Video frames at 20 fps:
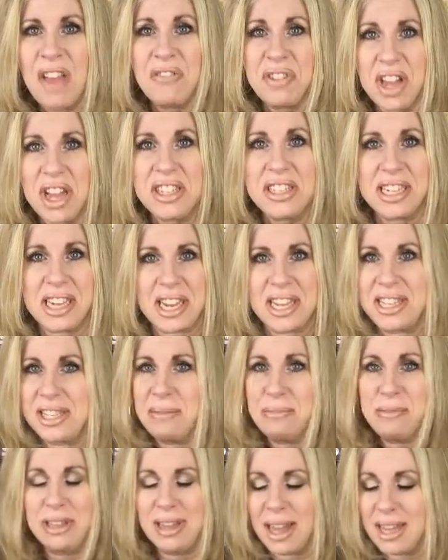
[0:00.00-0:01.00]
I've got to get
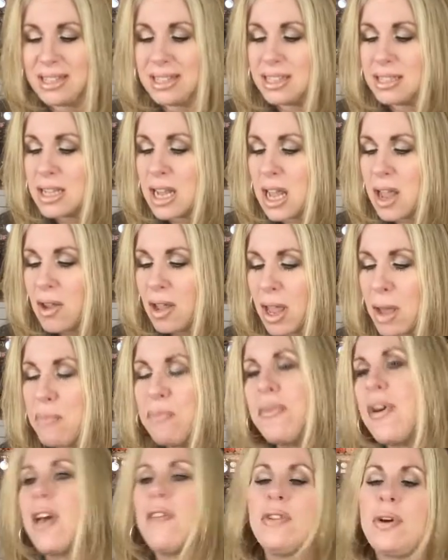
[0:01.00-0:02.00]
some glasses.
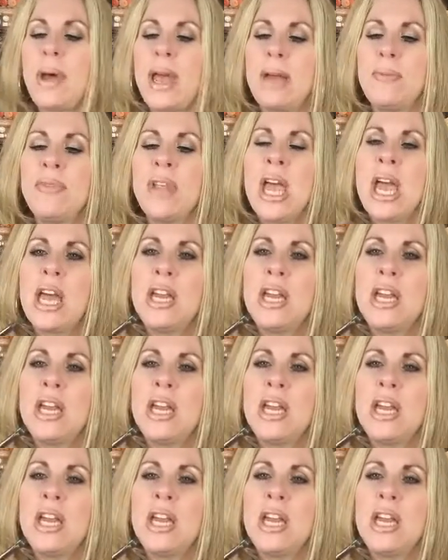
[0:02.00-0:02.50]
M508.